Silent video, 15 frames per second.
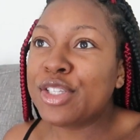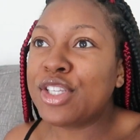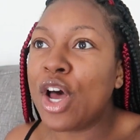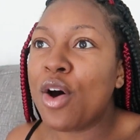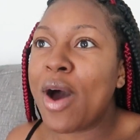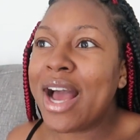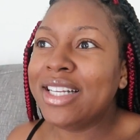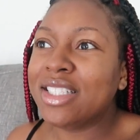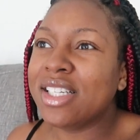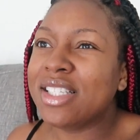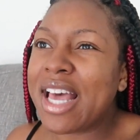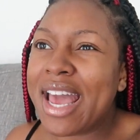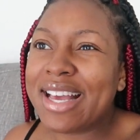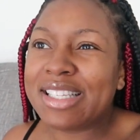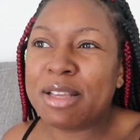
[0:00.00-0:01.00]
So I
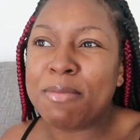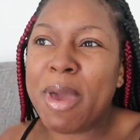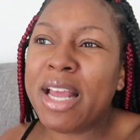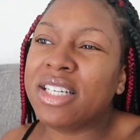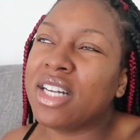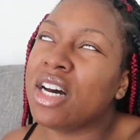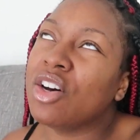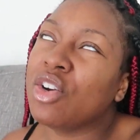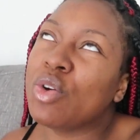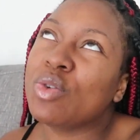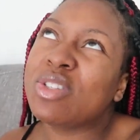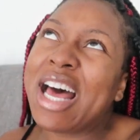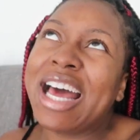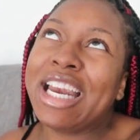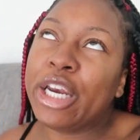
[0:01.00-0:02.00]
just had some
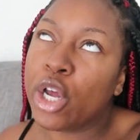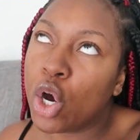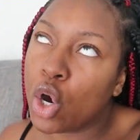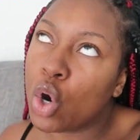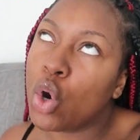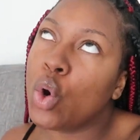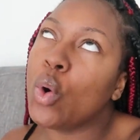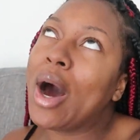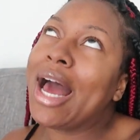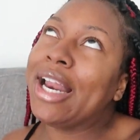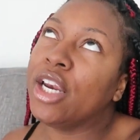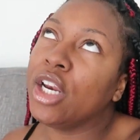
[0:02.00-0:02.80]
McDonald's. I know